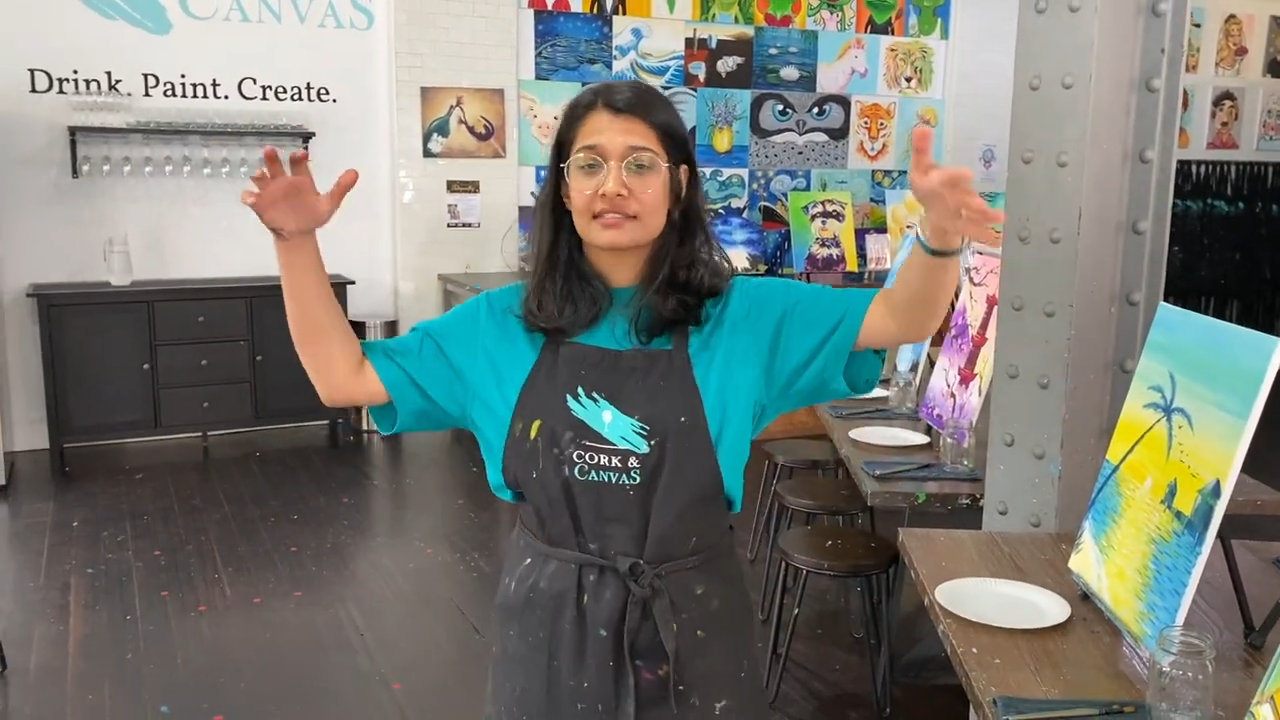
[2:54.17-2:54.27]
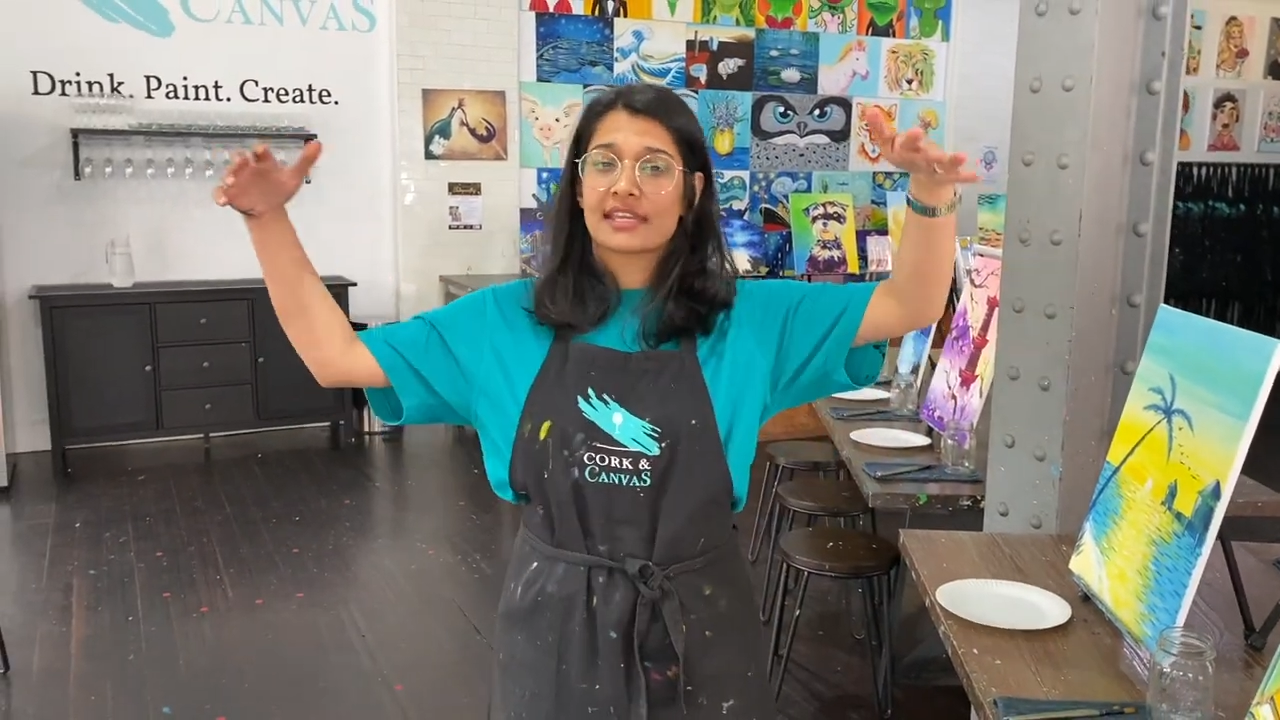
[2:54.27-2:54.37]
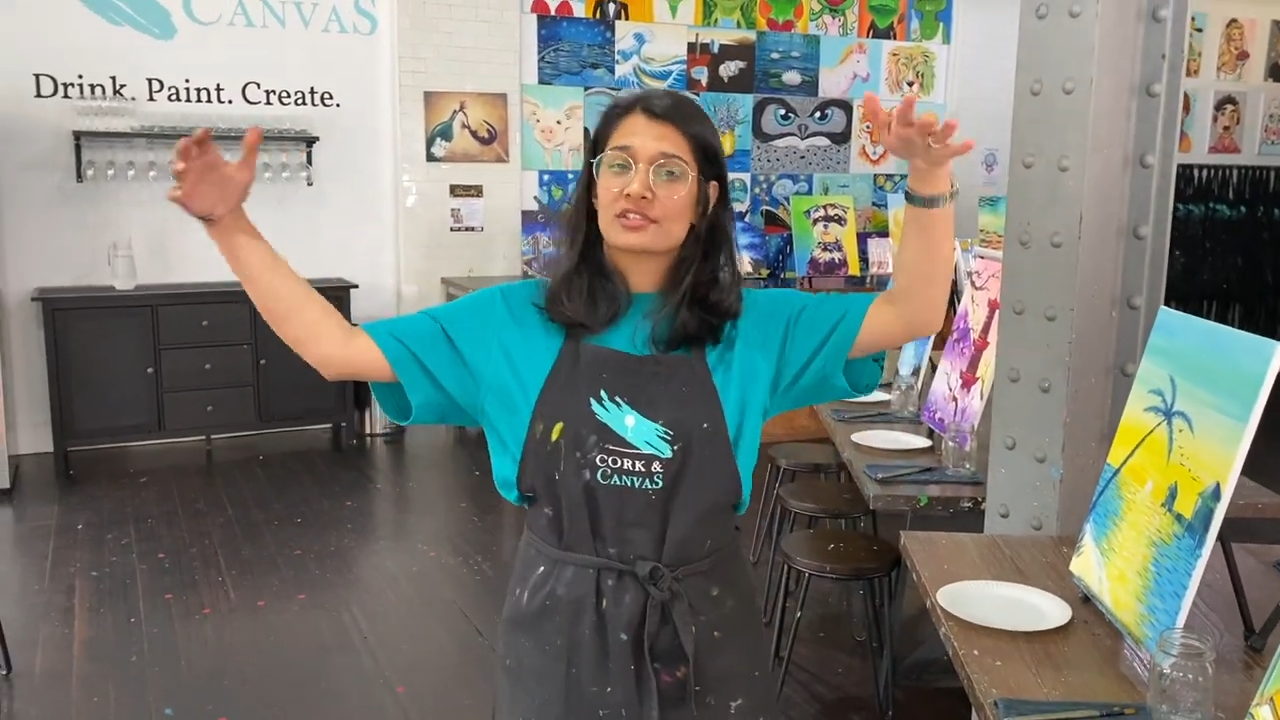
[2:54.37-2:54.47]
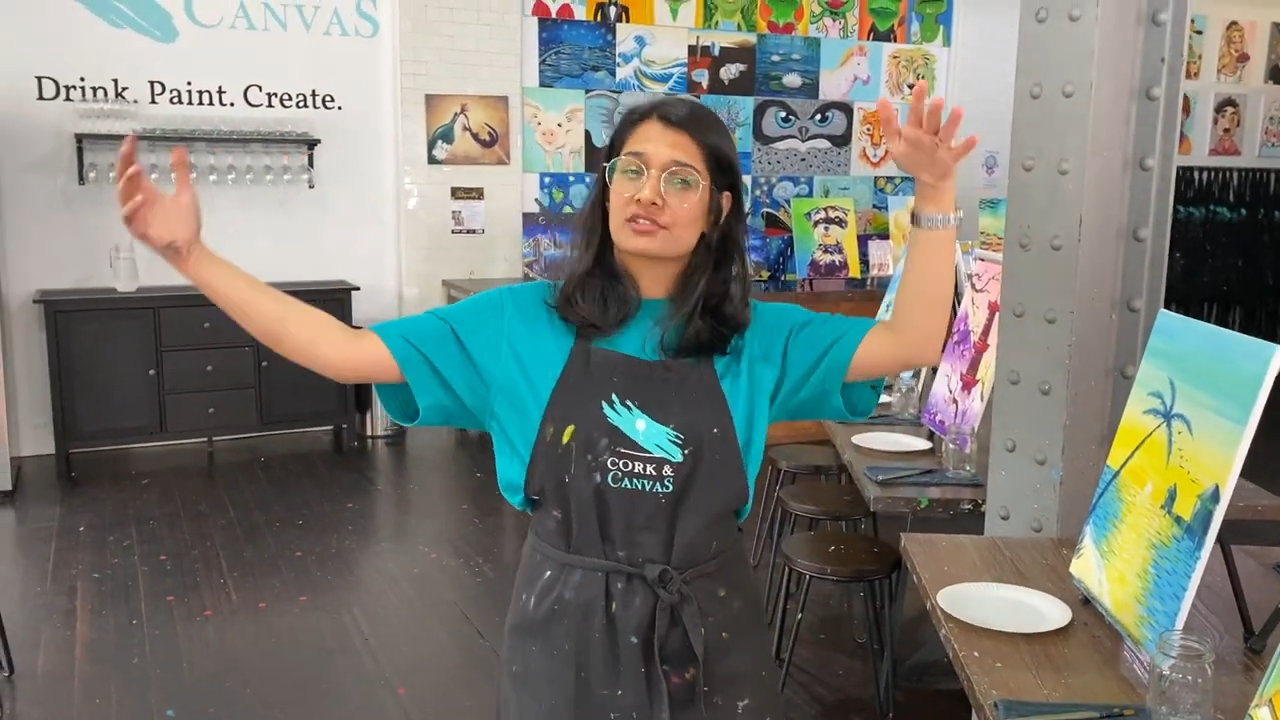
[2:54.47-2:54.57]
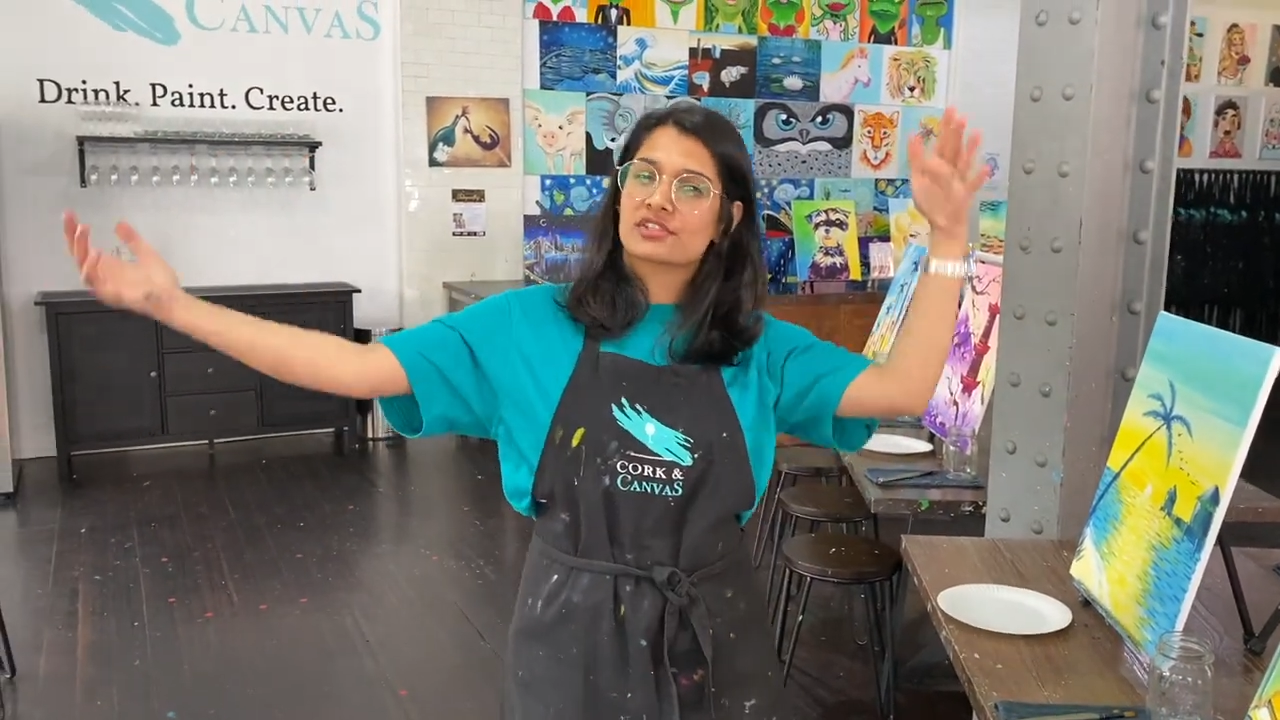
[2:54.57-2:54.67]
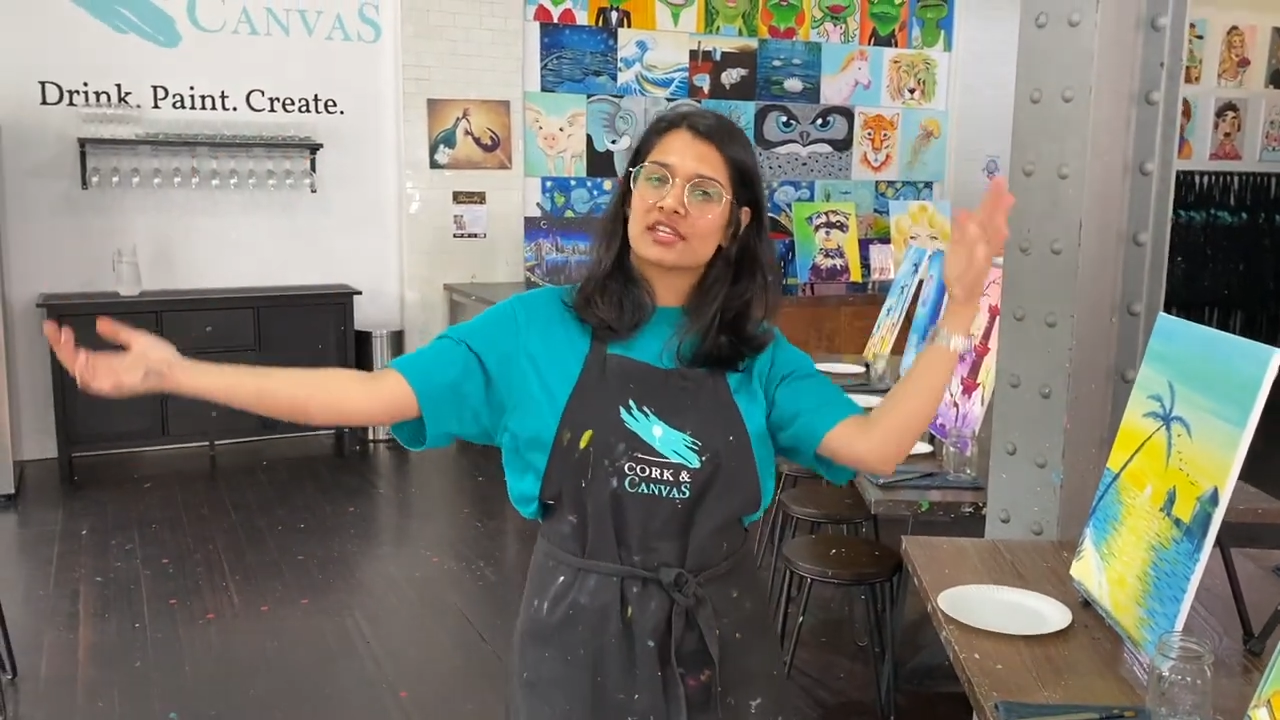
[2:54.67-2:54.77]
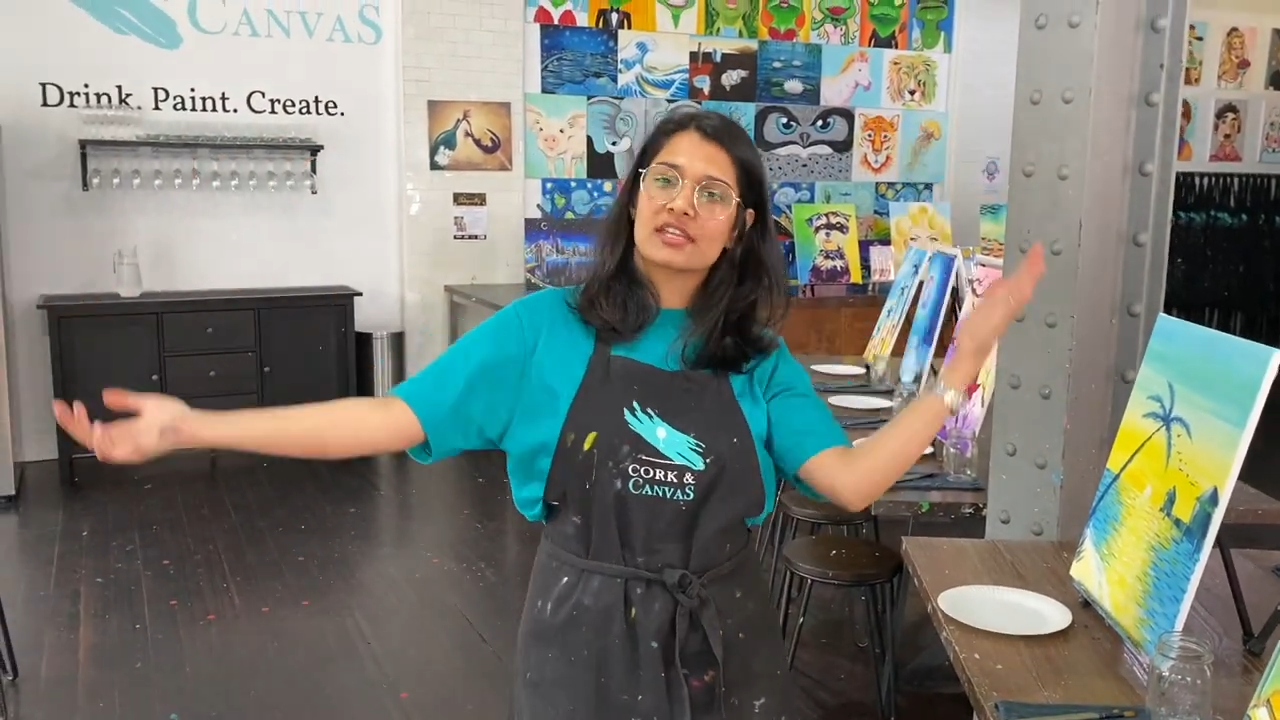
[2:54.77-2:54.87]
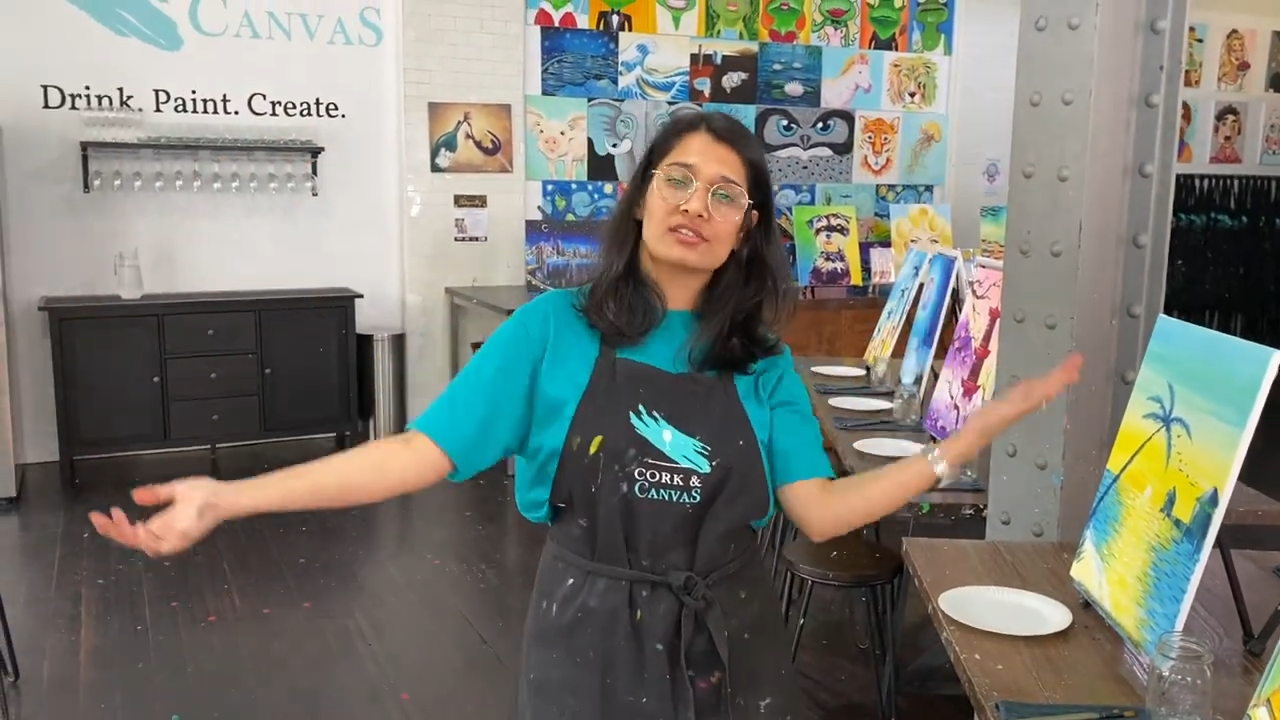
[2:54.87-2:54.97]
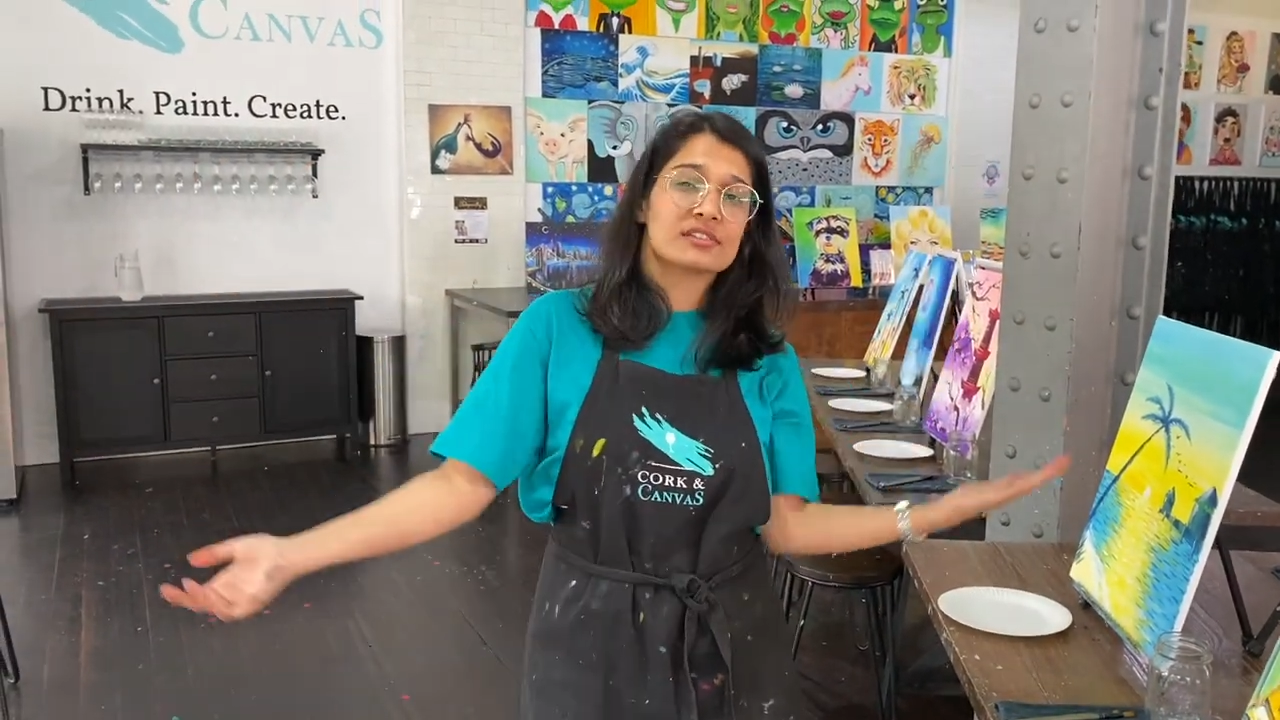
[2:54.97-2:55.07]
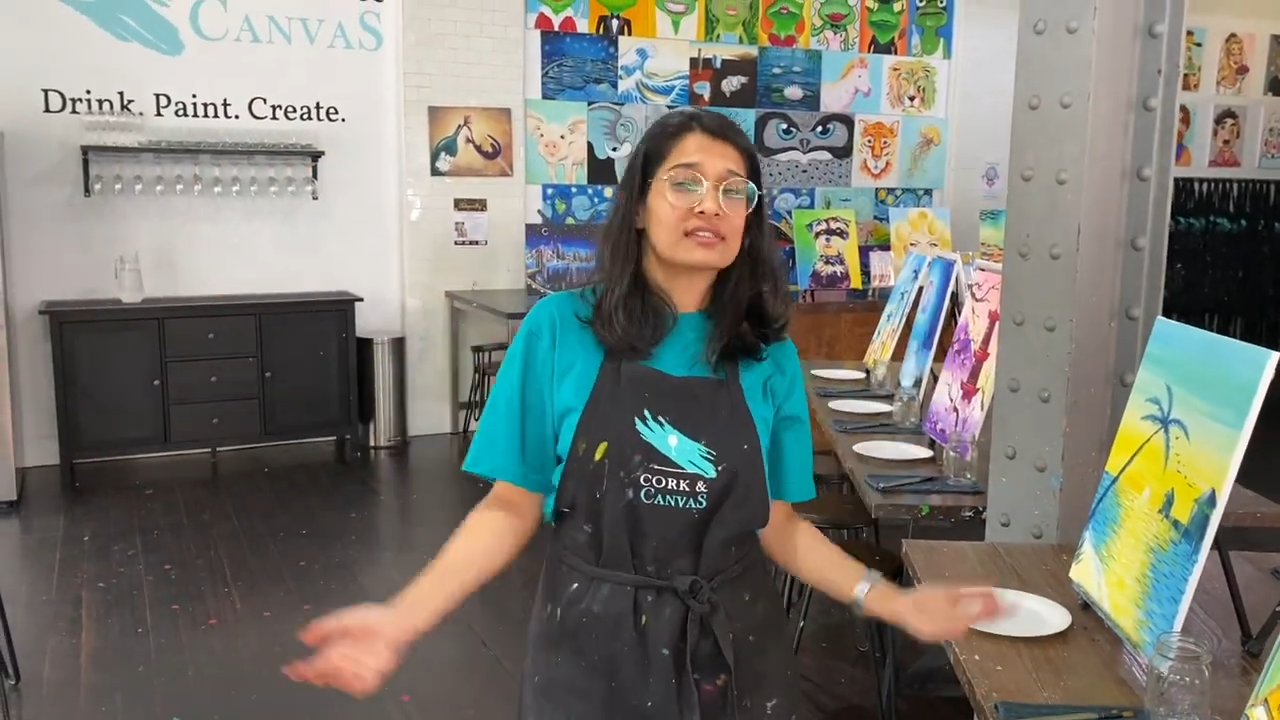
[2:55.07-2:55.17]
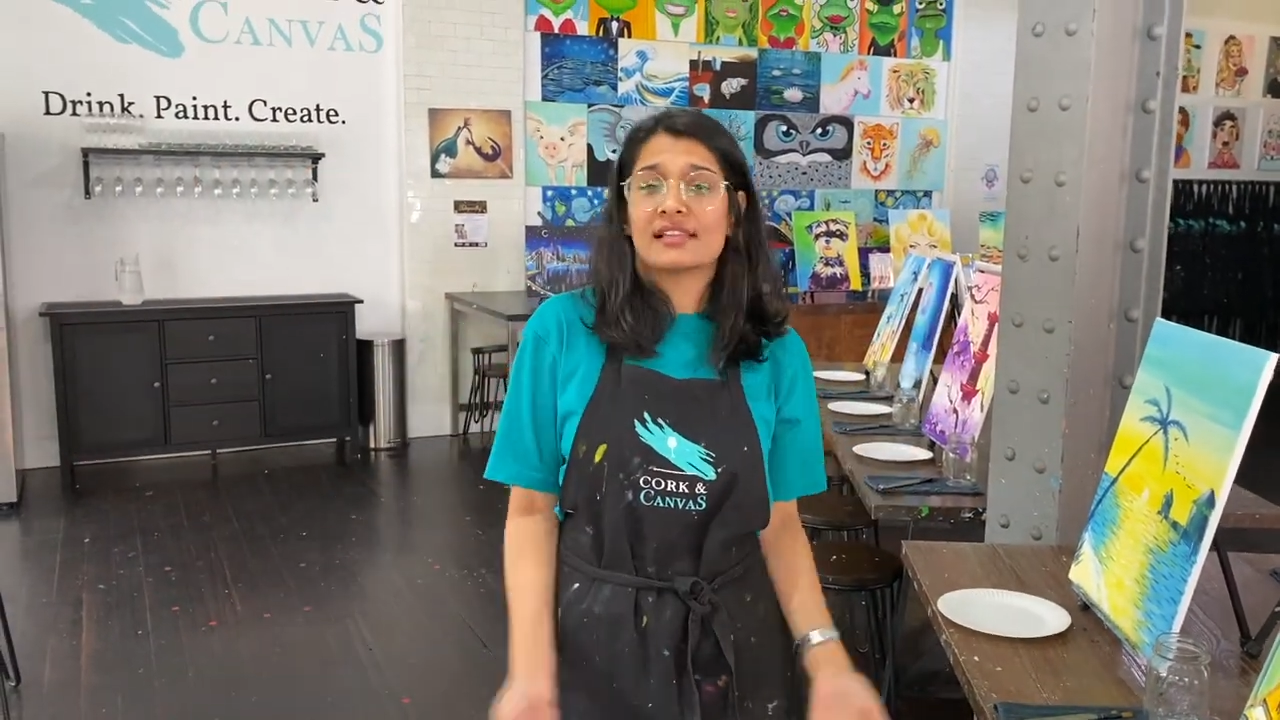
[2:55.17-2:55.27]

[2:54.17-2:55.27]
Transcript: The textures changes.